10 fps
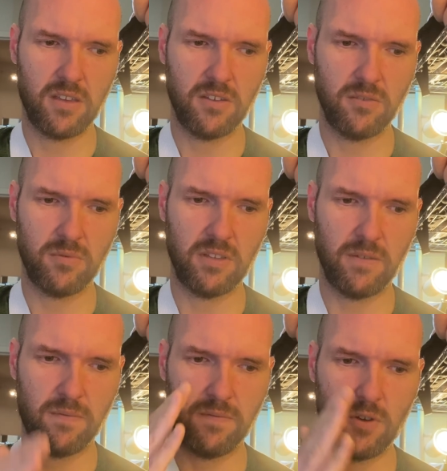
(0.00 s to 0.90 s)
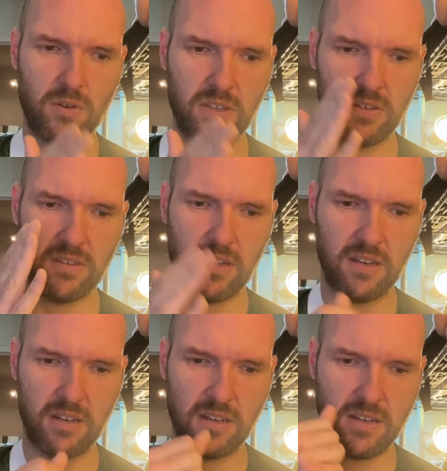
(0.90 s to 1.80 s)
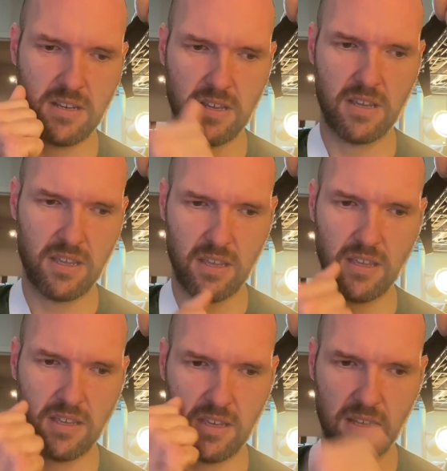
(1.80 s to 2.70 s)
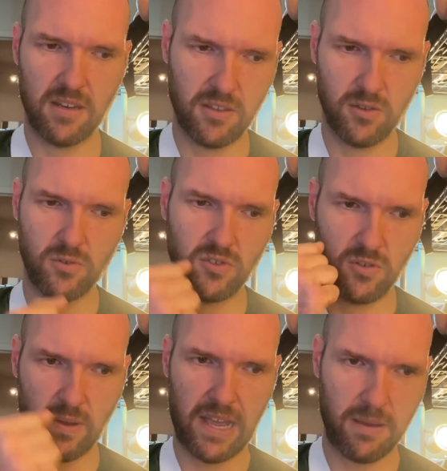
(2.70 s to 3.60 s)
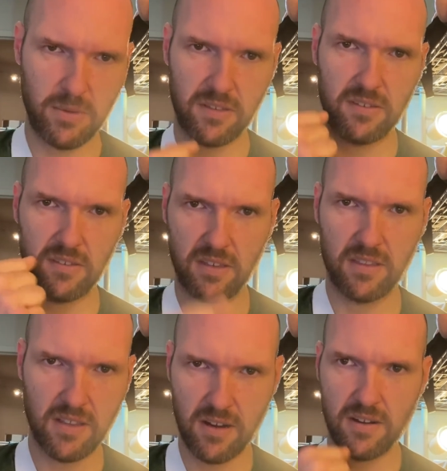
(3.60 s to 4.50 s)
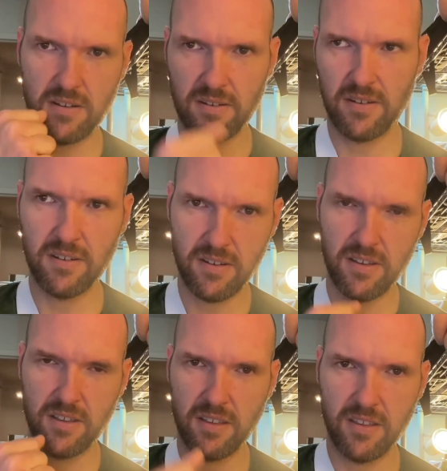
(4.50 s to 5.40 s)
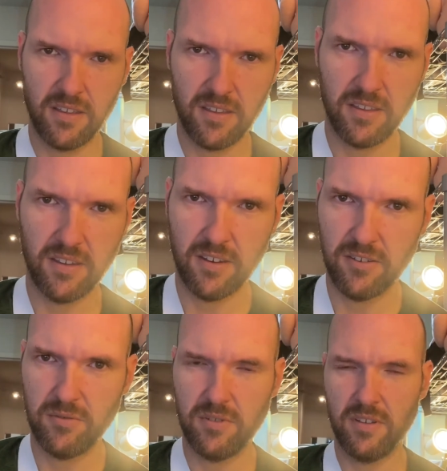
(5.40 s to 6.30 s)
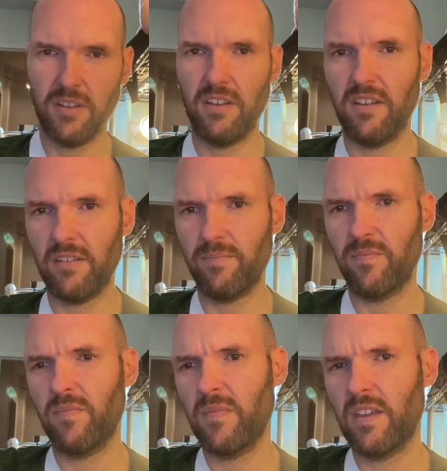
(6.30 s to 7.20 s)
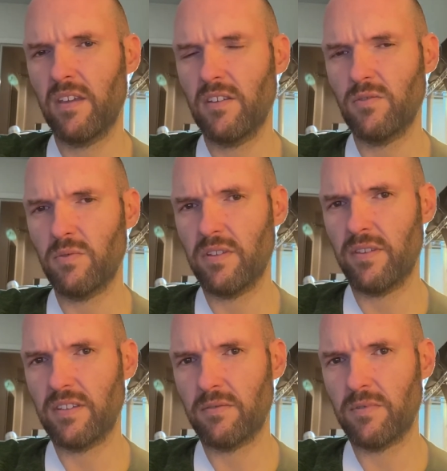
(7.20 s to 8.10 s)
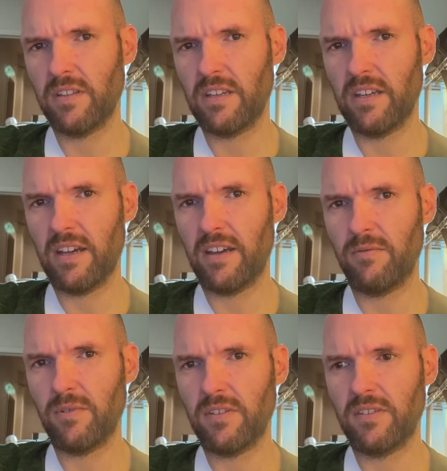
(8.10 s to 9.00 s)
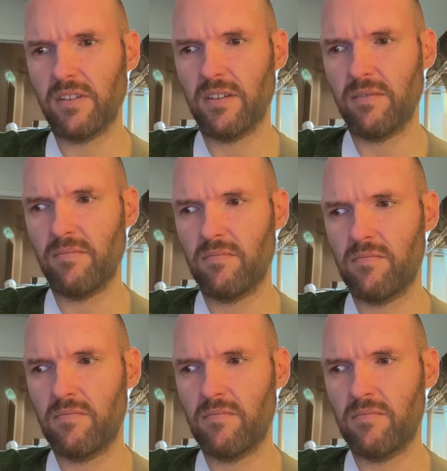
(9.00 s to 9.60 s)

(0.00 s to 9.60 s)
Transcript: really focus and get those new habits in there. It's one of the things I really got was, and